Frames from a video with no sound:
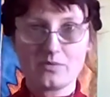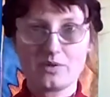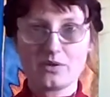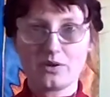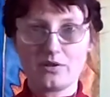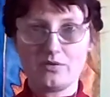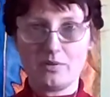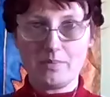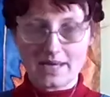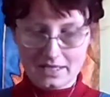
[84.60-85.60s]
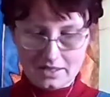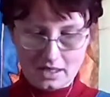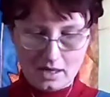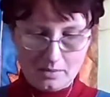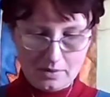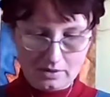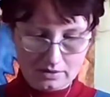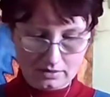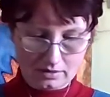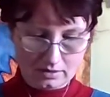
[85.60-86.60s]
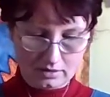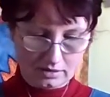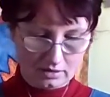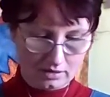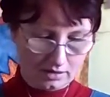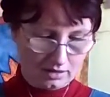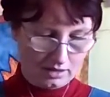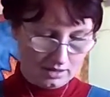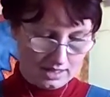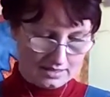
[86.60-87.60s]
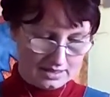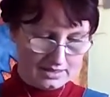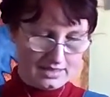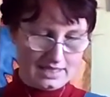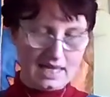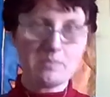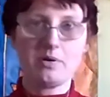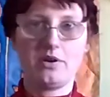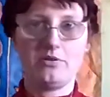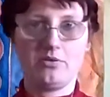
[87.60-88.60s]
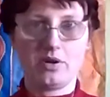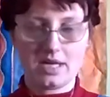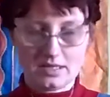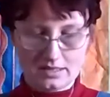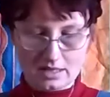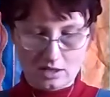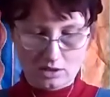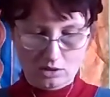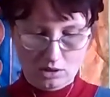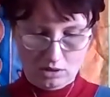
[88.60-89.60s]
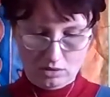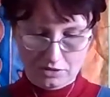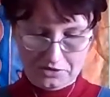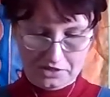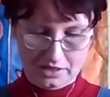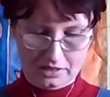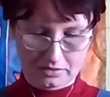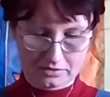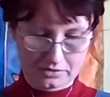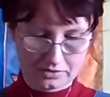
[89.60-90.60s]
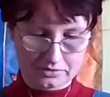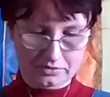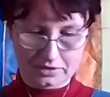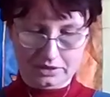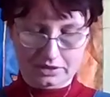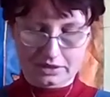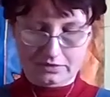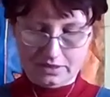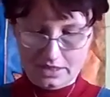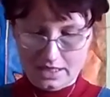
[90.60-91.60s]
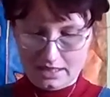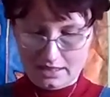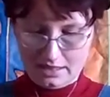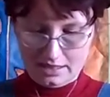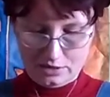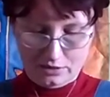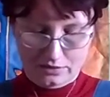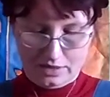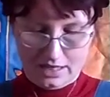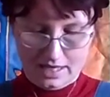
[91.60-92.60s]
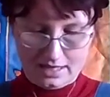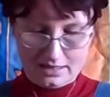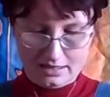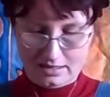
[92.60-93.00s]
could go for a bigger tub. That's a deeper noise, a lower sound. I take the lid off that.